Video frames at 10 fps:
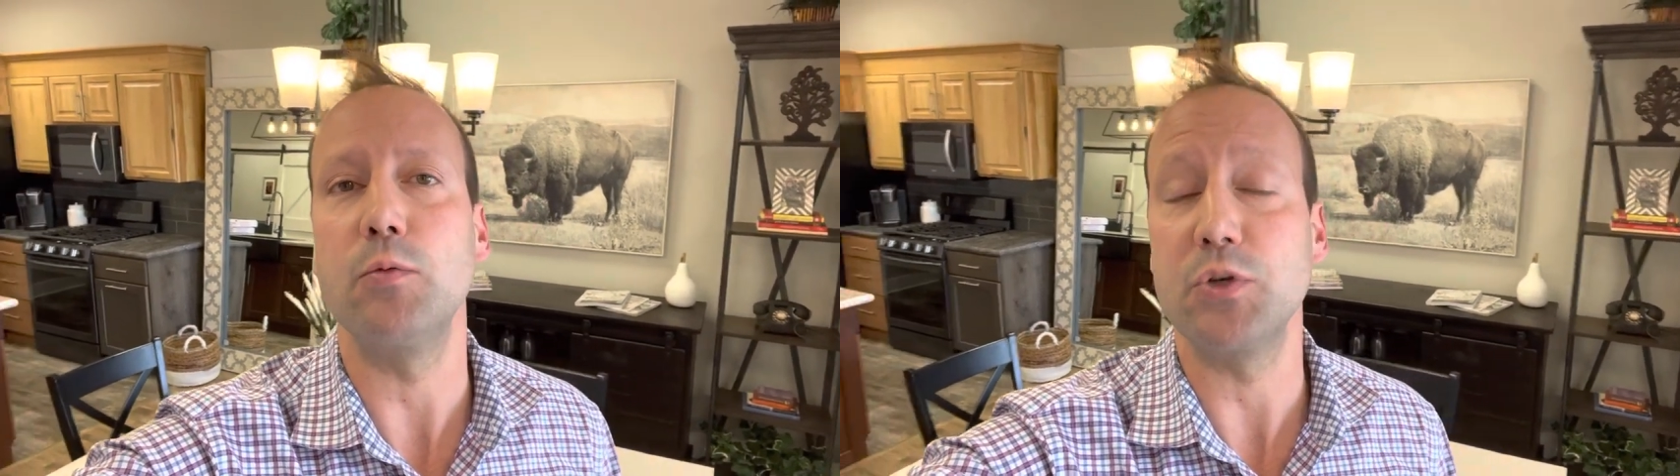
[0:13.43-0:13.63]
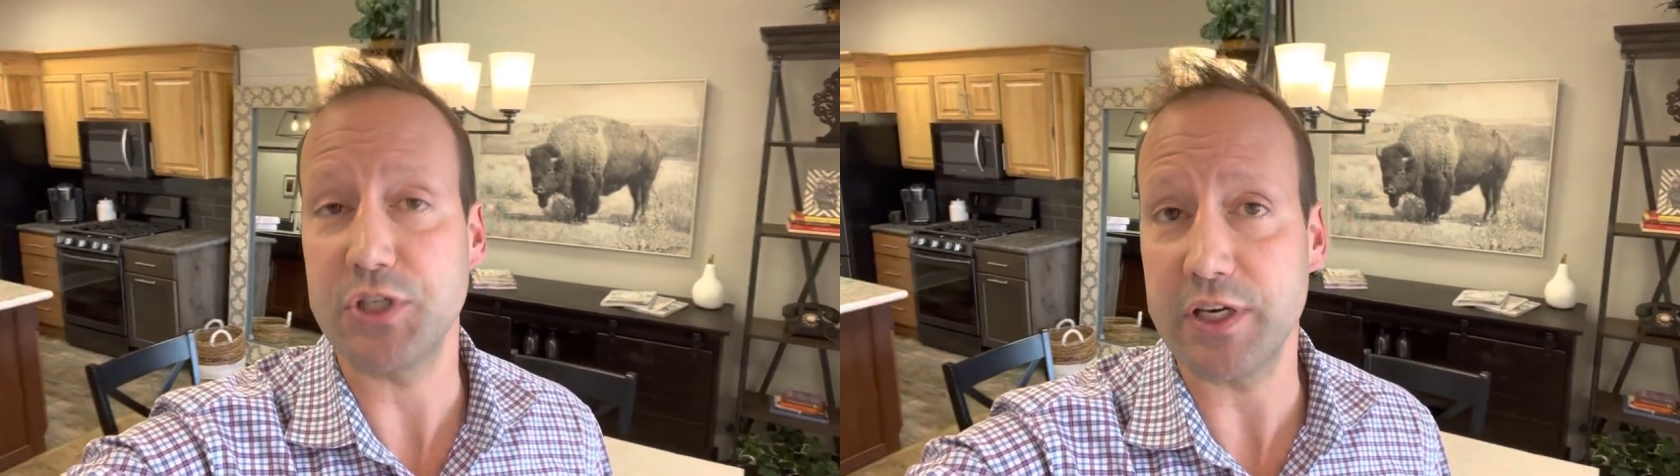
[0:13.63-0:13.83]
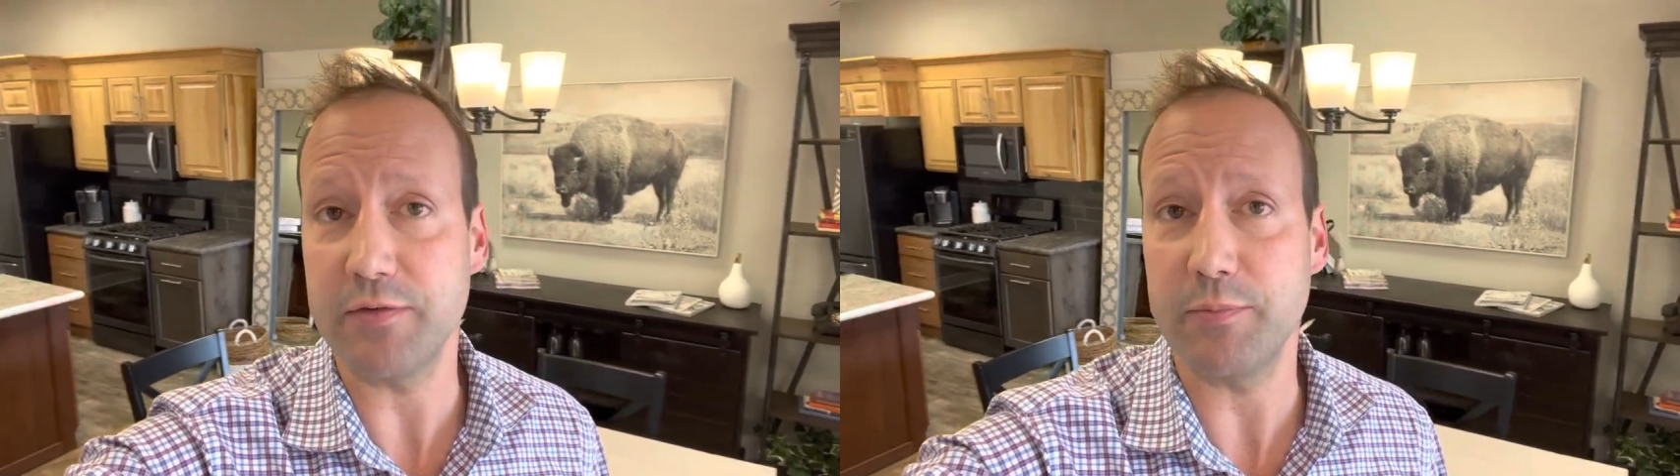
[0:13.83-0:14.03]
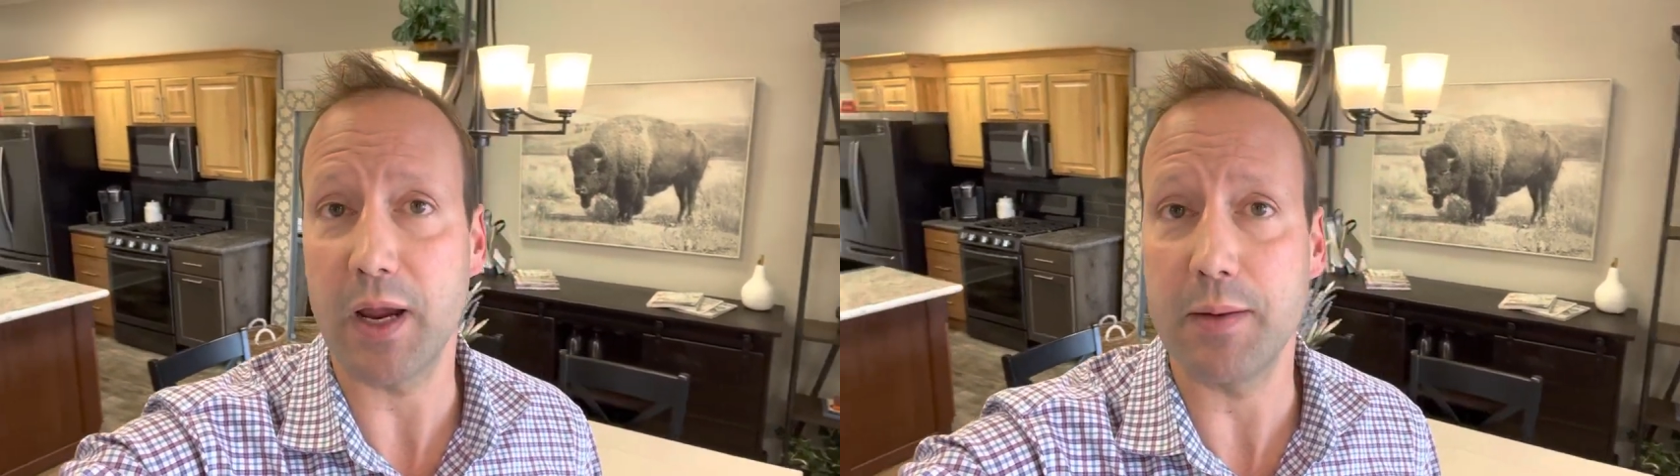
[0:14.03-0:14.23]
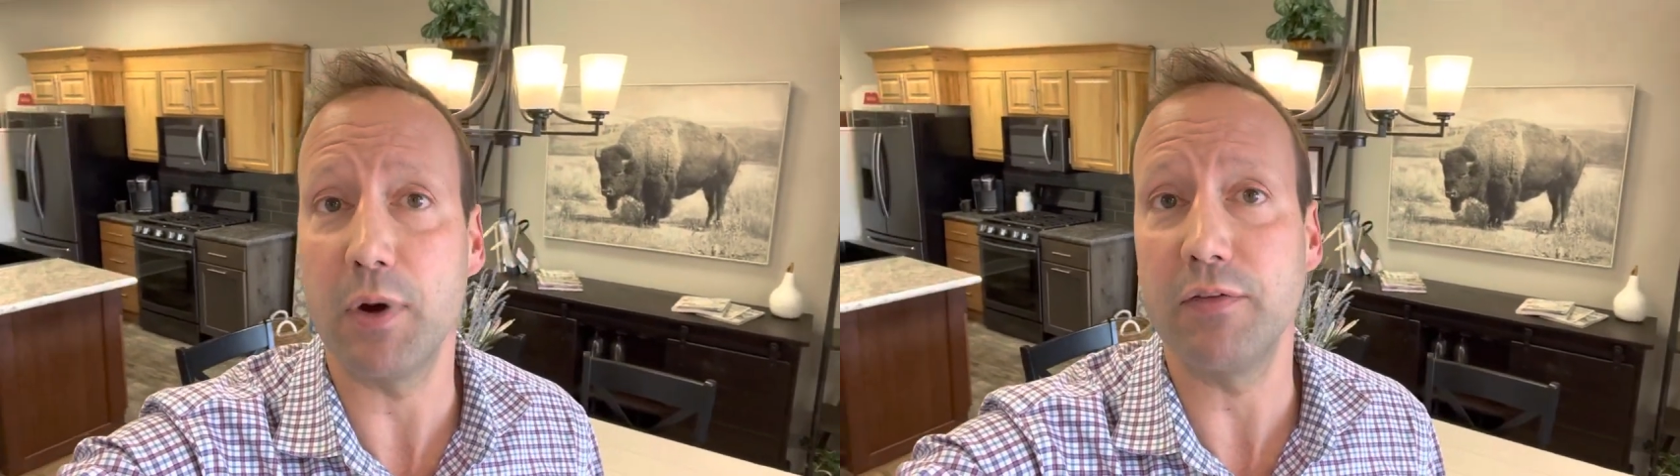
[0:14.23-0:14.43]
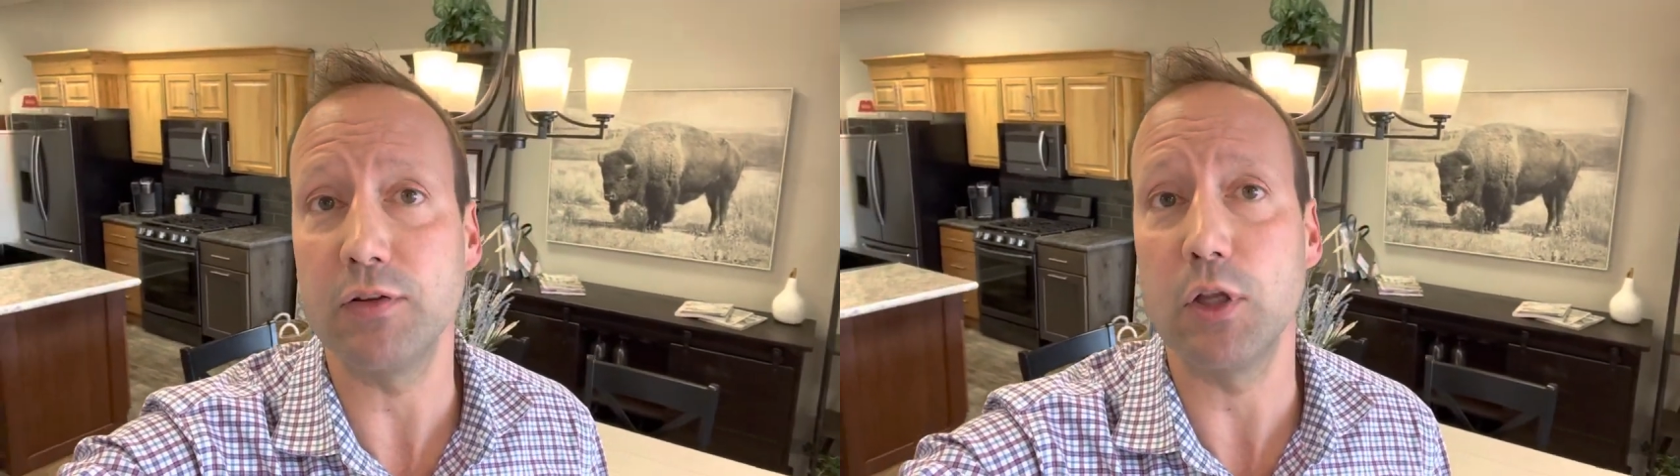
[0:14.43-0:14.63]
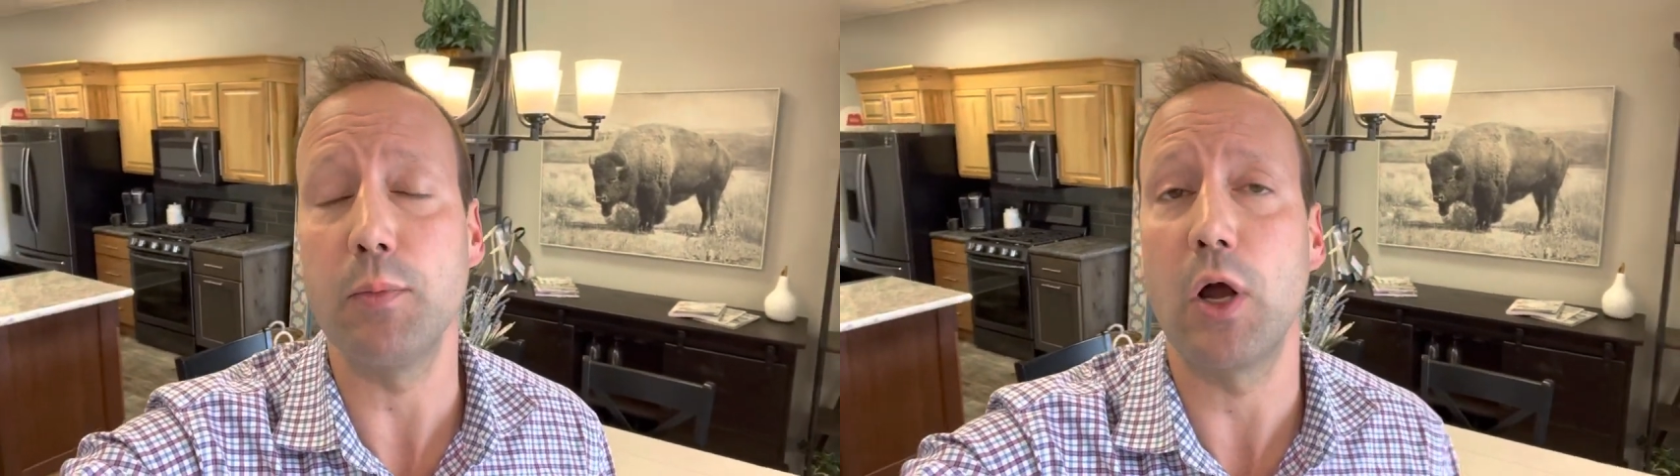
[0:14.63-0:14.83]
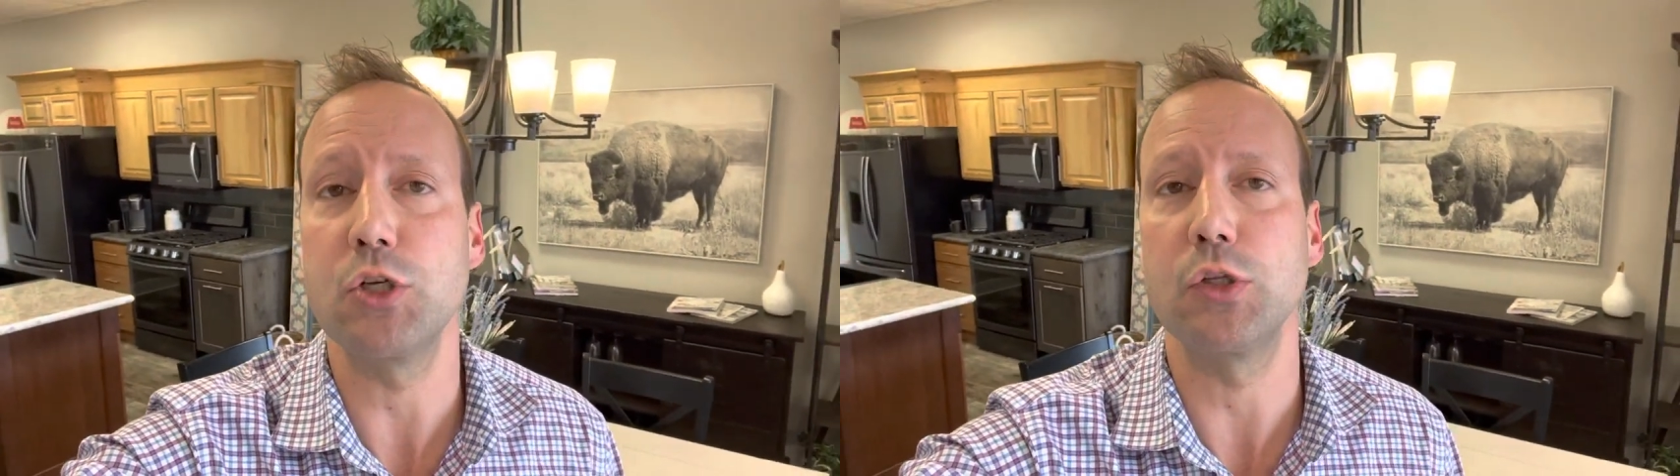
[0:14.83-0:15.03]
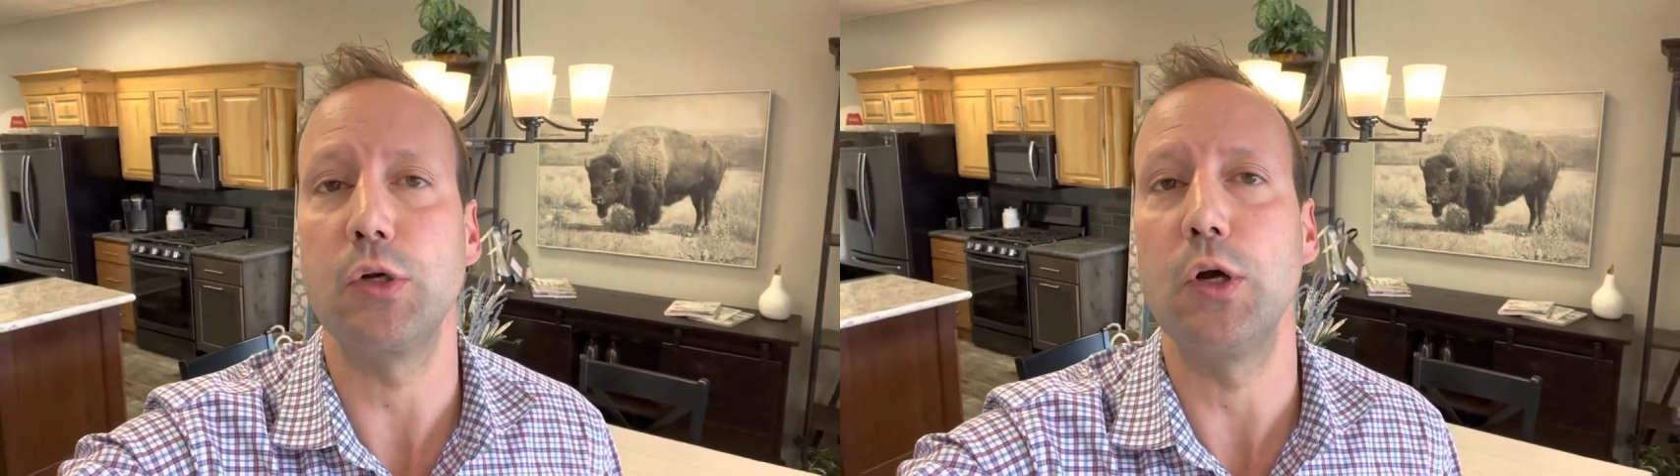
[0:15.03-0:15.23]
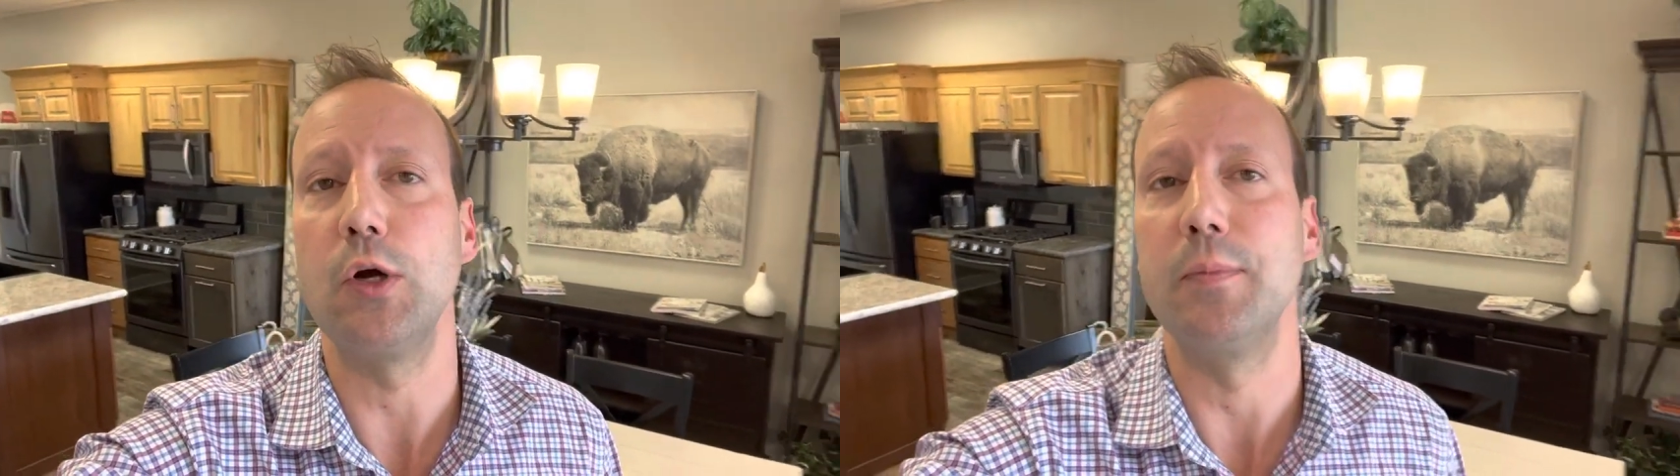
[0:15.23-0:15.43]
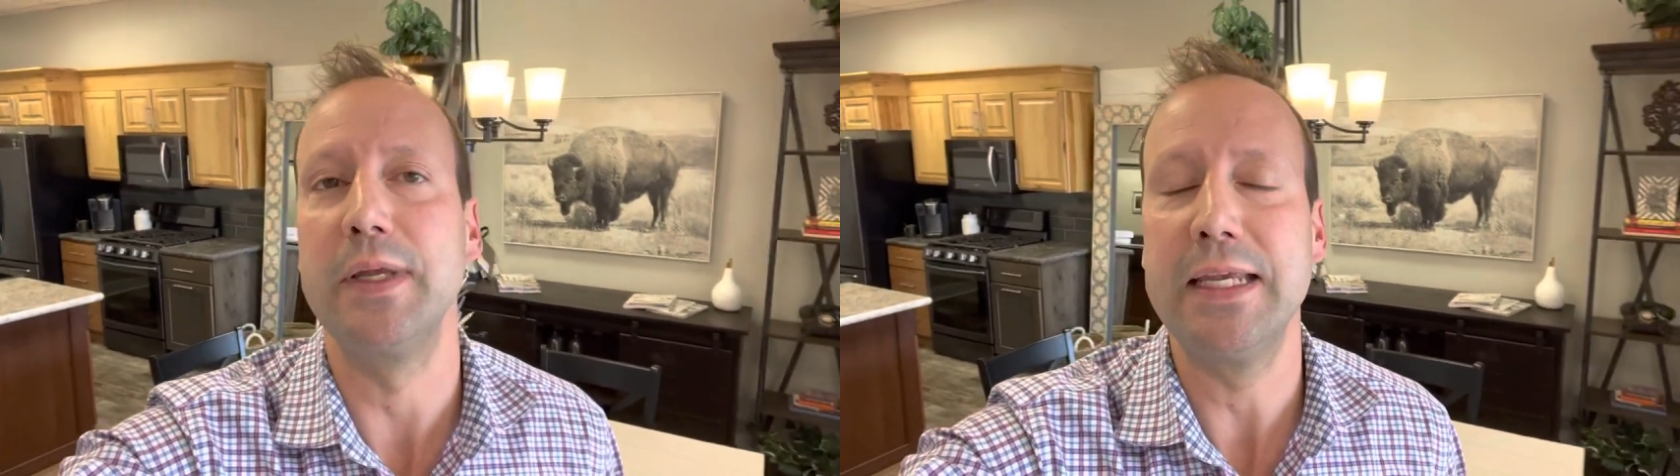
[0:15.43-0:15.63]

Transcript: receive my Buffalo Modular Home.